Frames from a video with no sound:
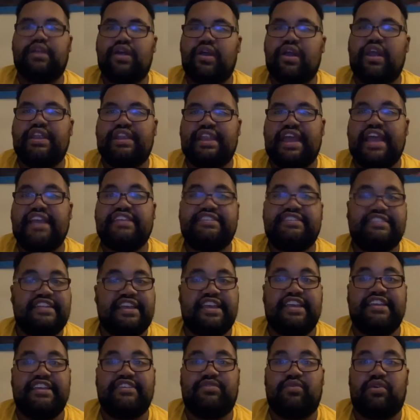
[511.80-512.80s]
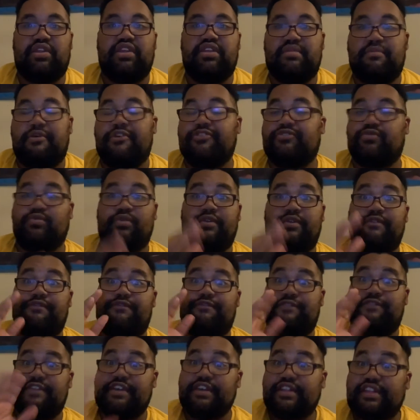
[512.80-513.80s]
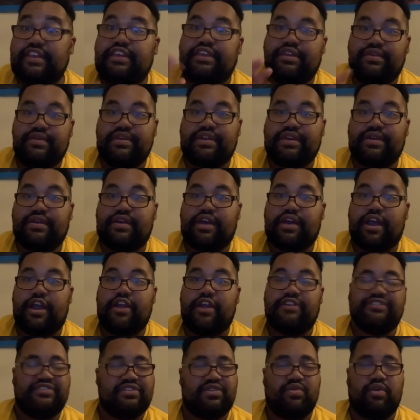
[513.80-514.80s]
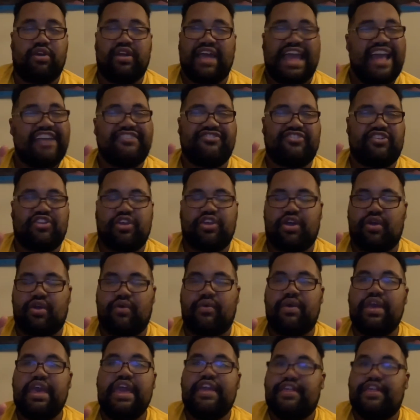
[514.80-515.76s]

next is one of the most revealing Yu-Gi-Oh! Cards in the world. Actually, no.